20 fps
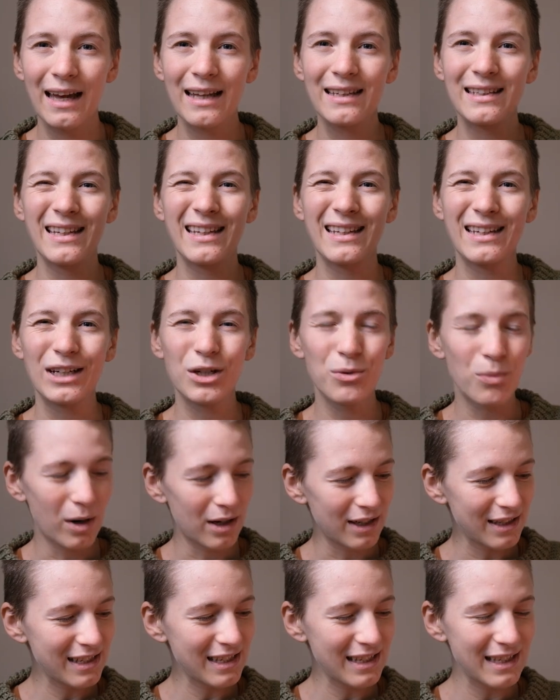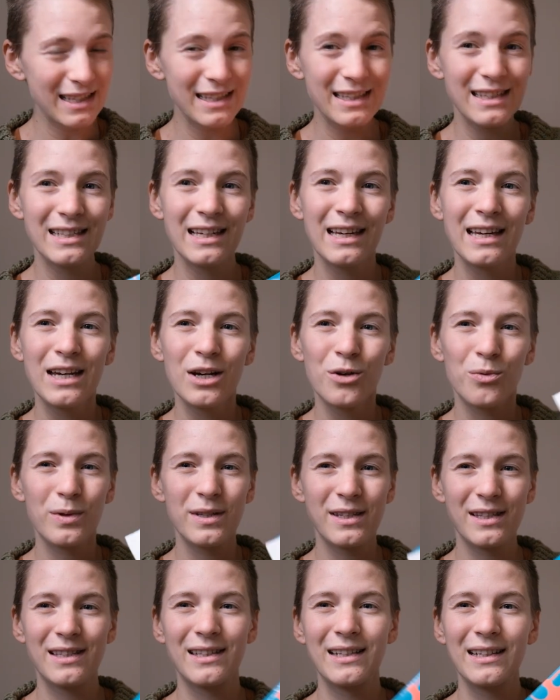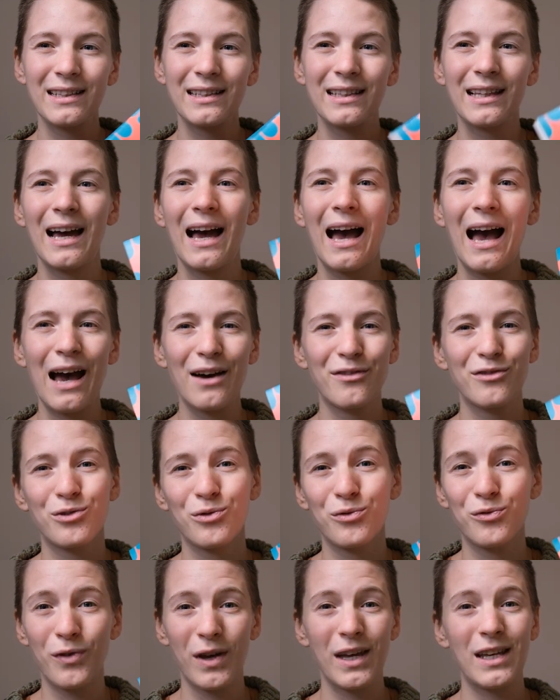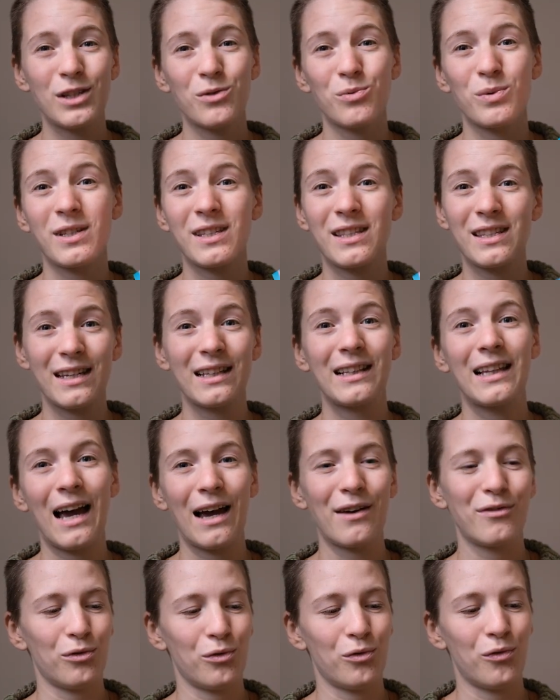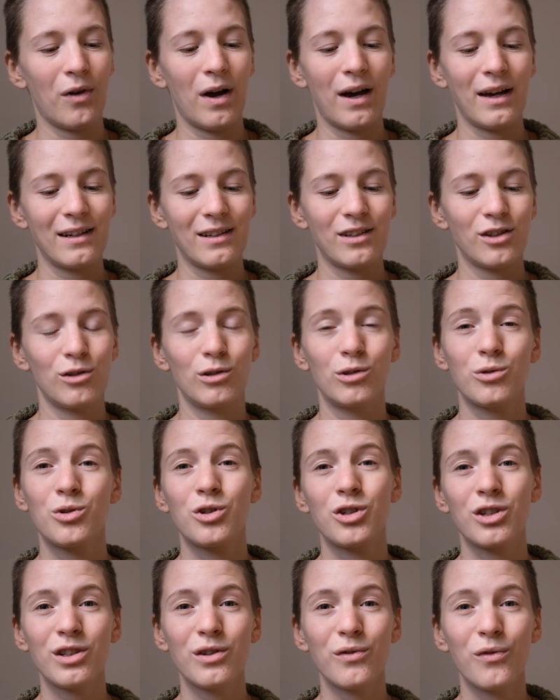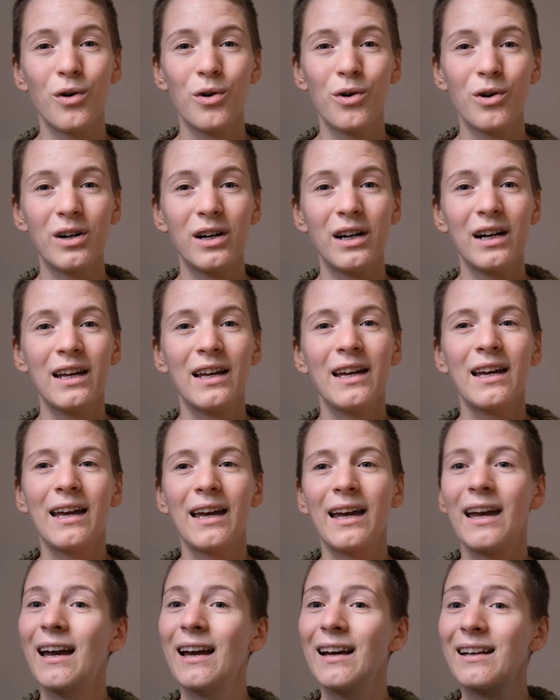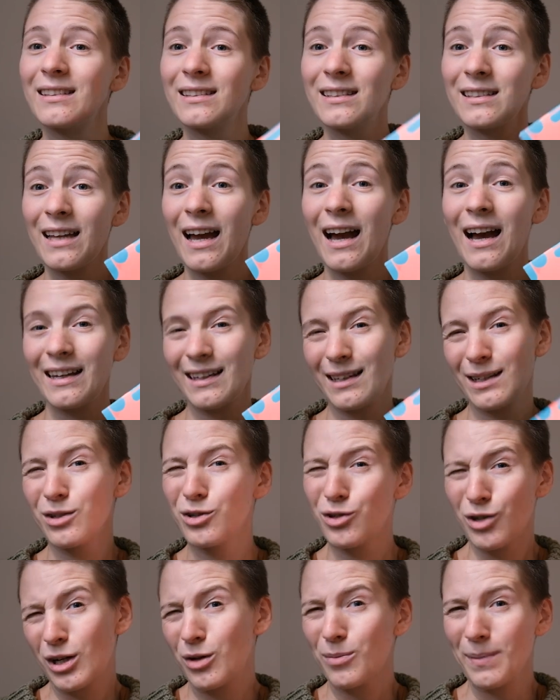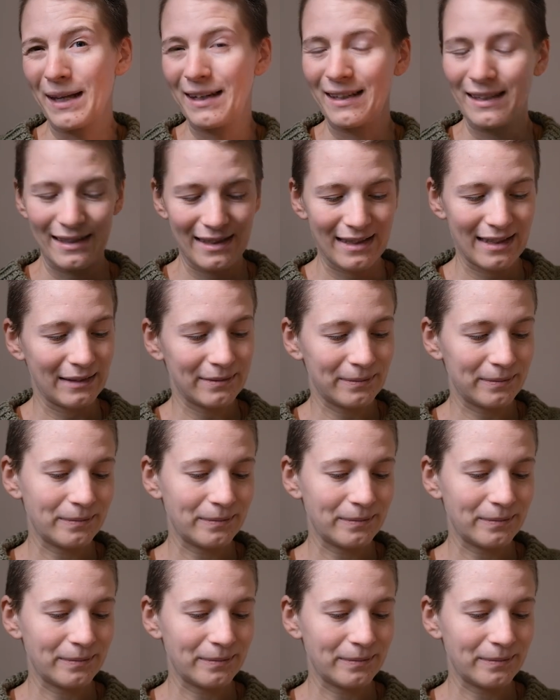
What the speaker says: and the inequalities we still have to face, we still have to find solutions for. And yeah, I can recommend it.